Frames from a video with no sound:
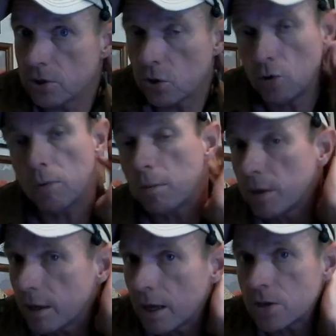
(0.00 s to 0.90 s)
So you may
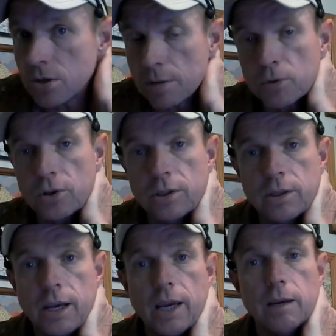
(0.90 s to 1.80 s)
be in a nice neighborhood
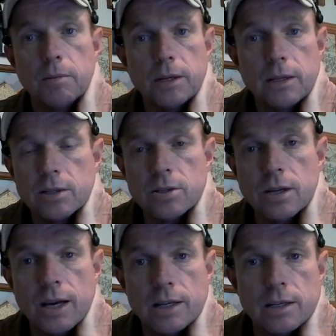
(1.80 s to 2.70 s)
today, but it's
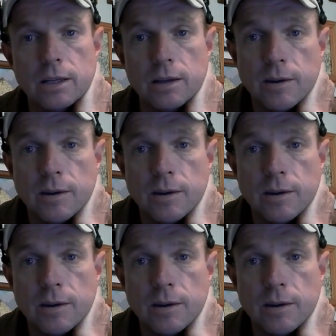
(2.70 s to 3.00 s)
not,